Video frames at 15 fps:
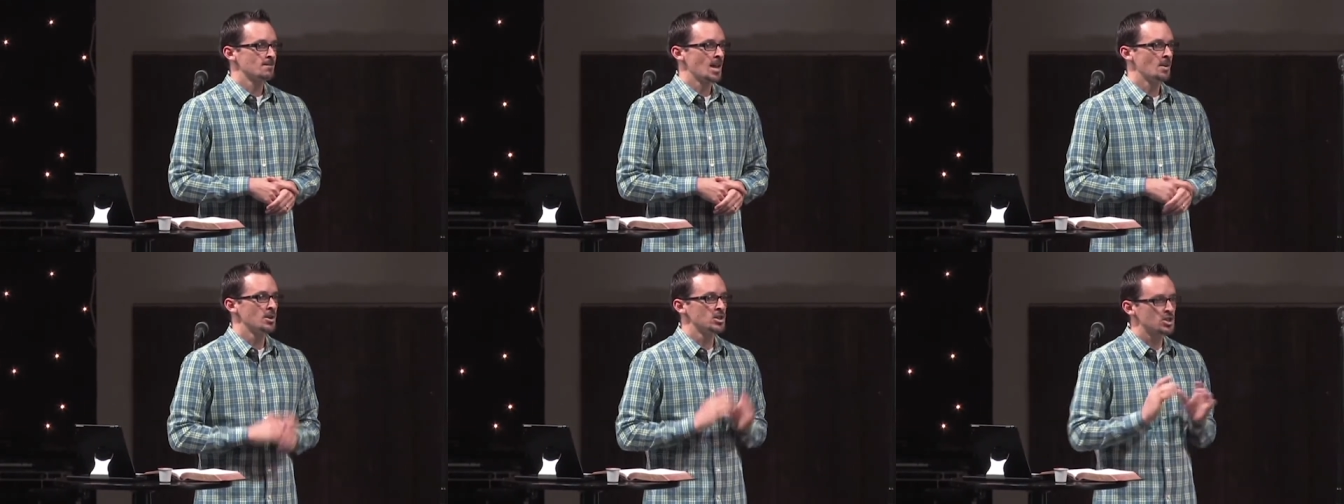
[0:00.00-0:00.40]

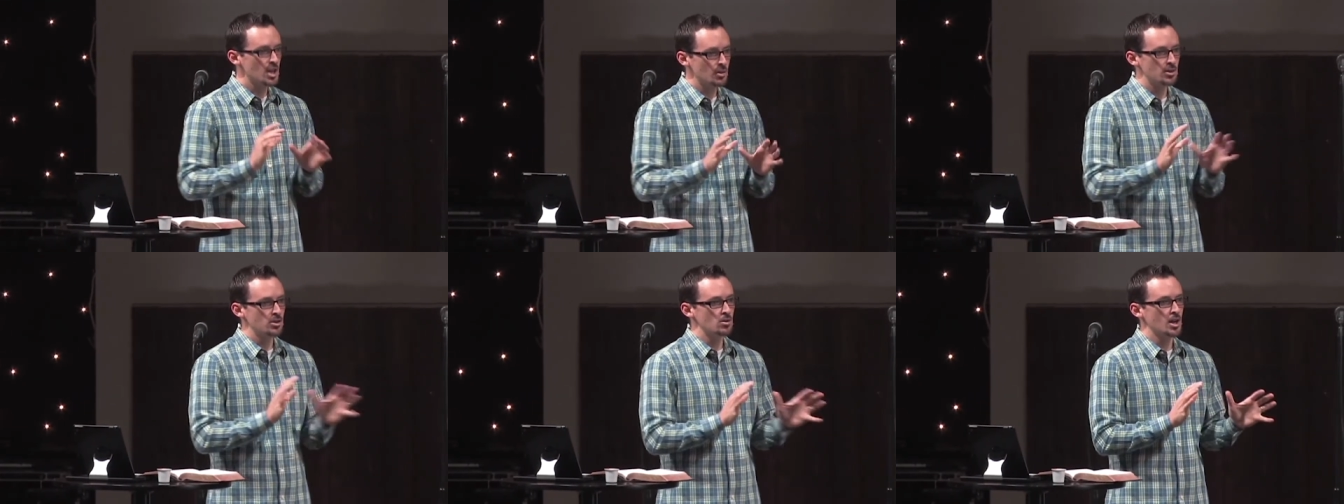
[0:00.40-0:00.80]
I want to
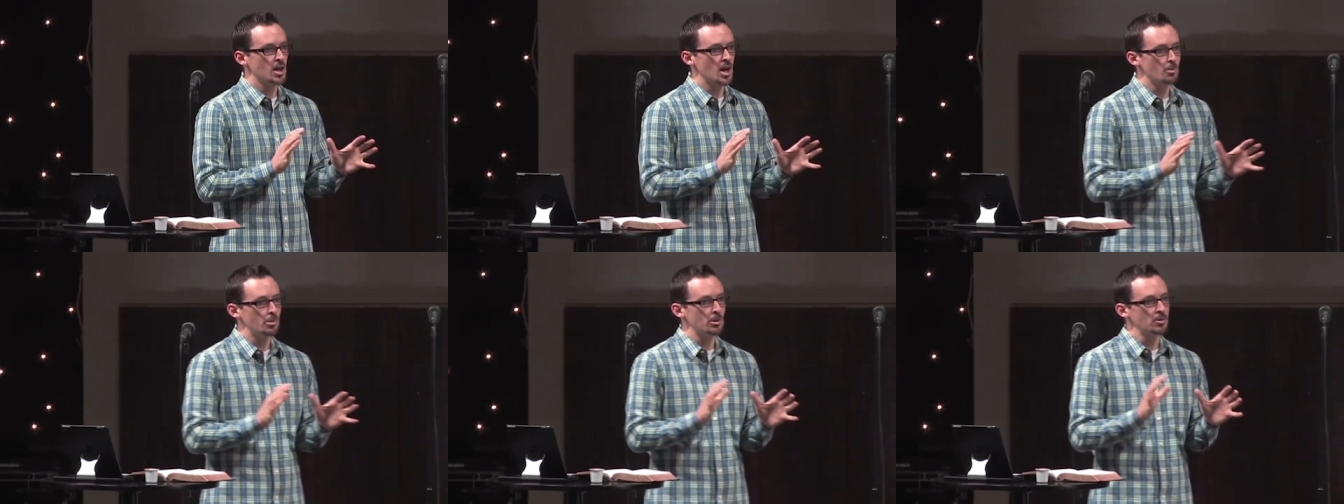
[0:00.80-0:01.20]
share with you a
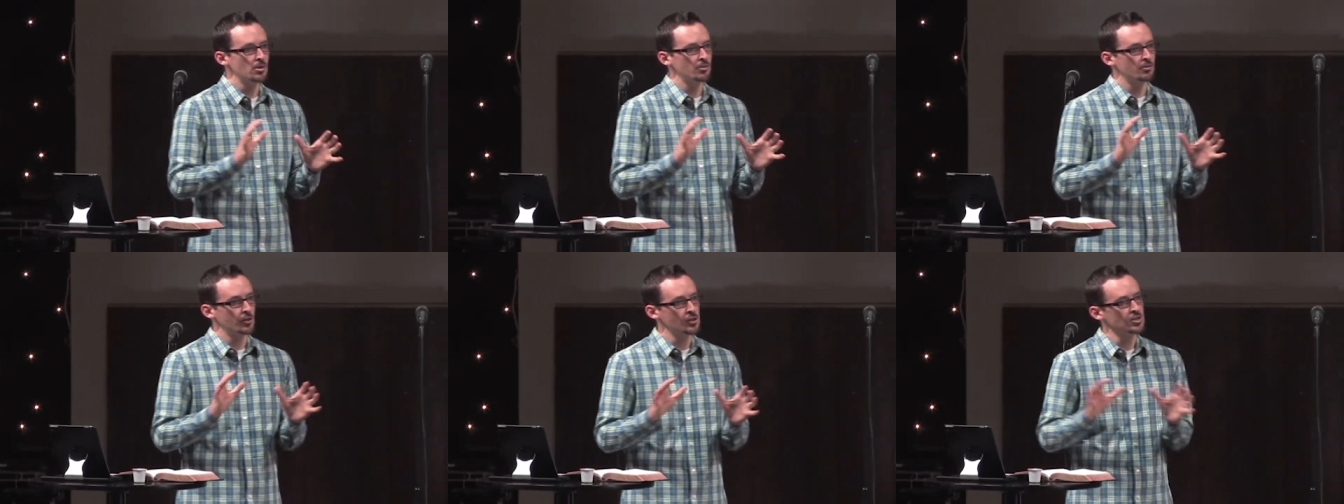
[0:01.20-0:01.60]
couple
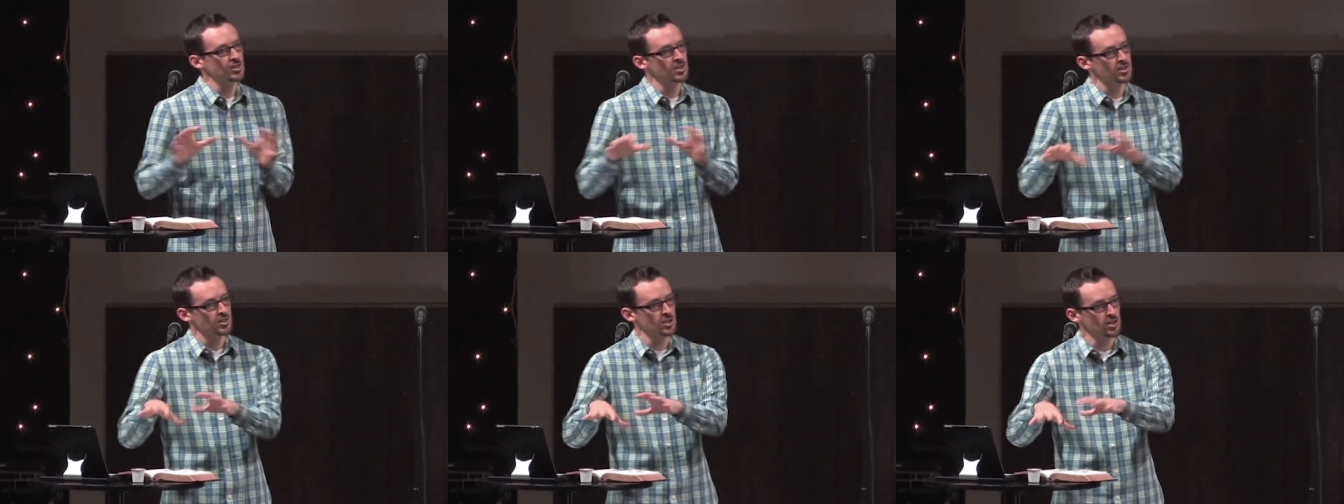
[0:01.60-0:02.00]

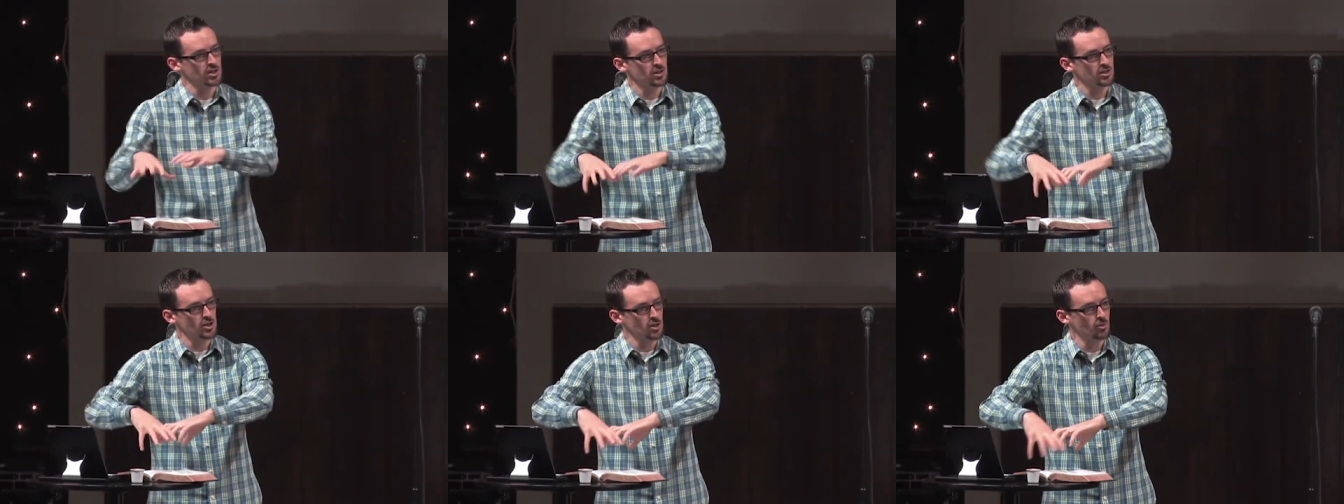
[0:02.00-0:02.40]
verses
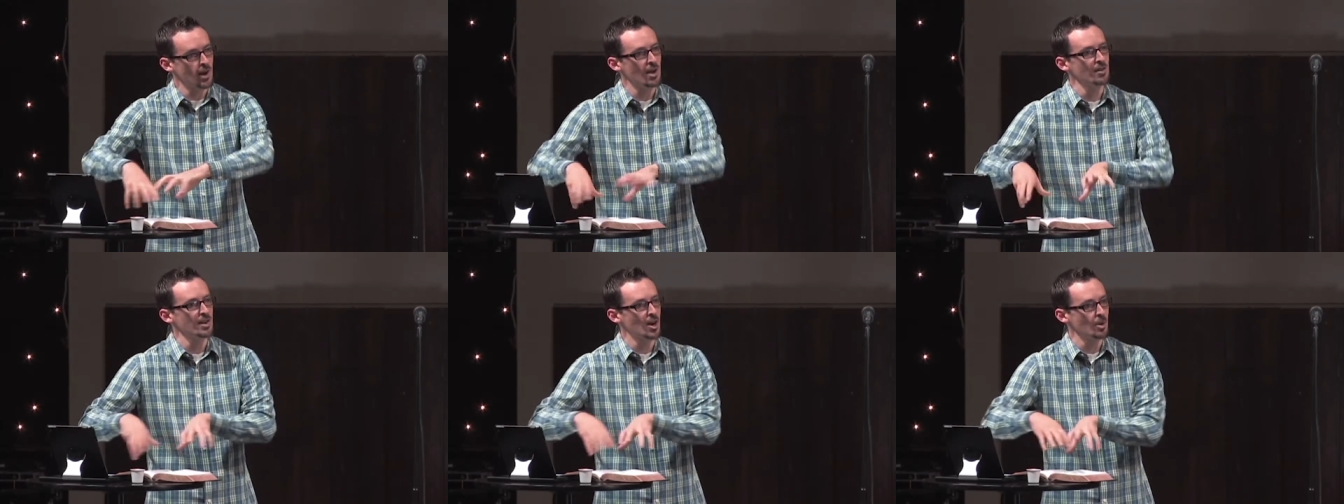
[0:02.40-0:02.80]
just
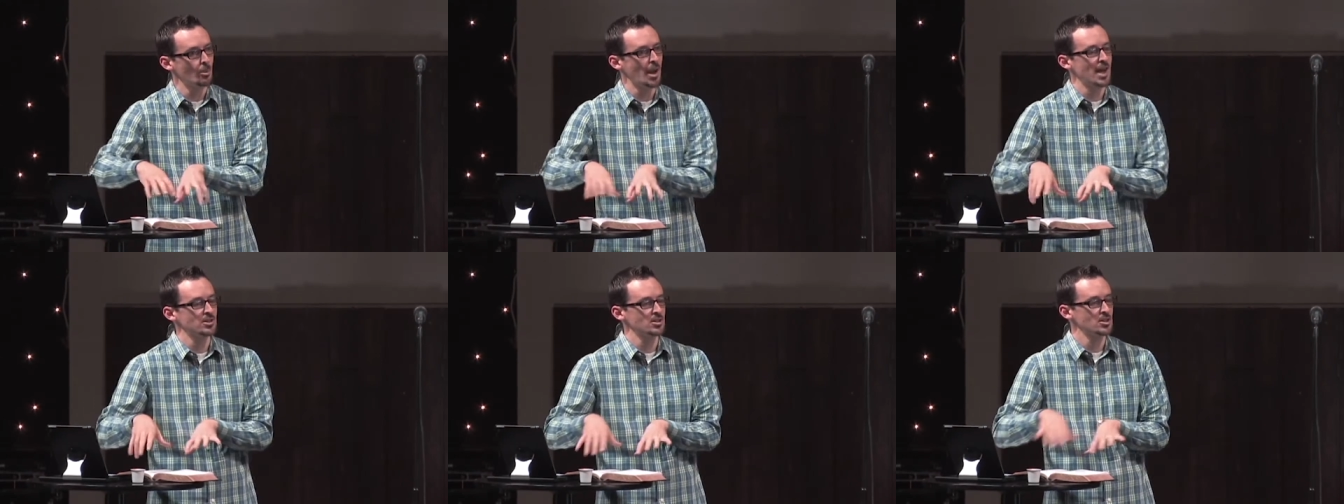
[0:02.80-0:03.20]
surrounding our
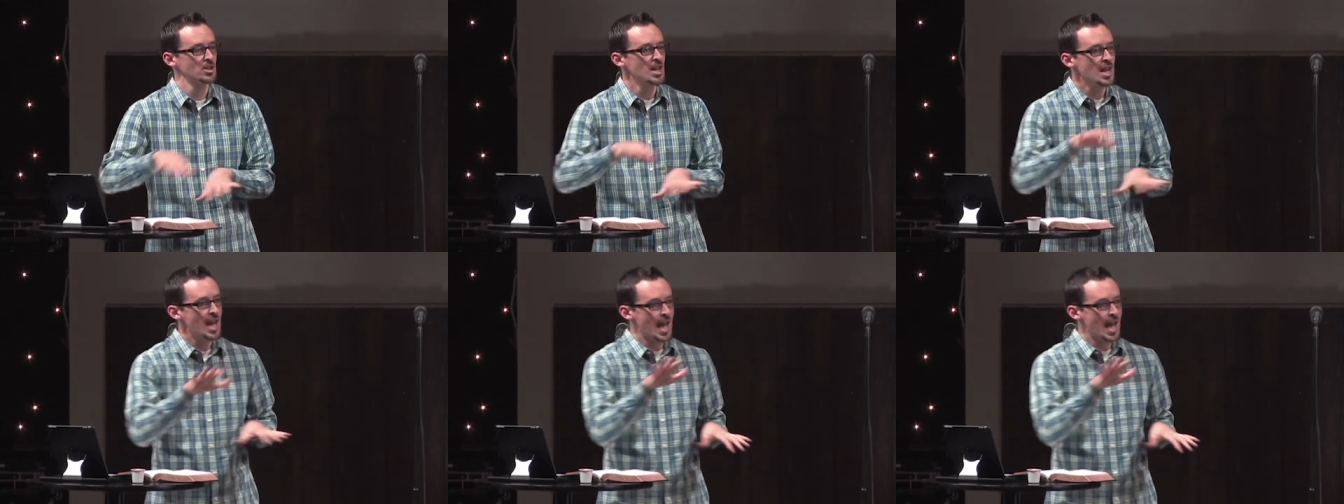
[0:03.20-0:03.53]
passage